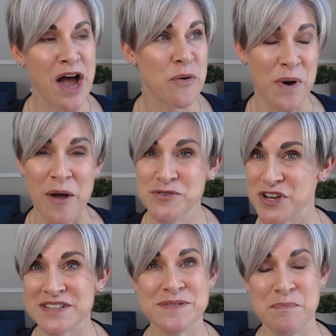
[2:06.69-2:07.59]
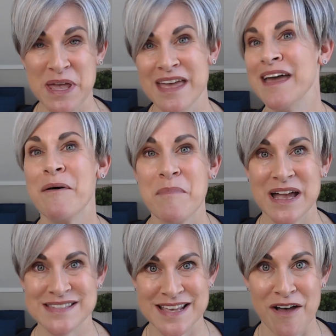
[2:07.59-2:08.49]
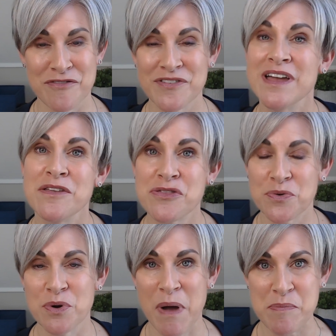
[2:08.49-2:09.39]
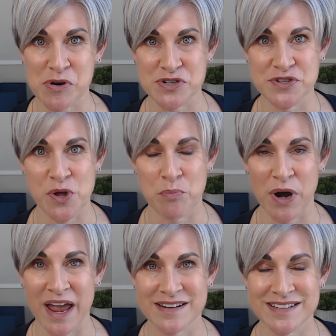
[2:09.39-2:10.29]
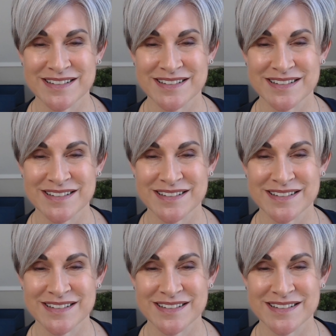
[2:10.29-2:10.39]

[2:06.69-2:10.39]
around just being myself through my personal brand.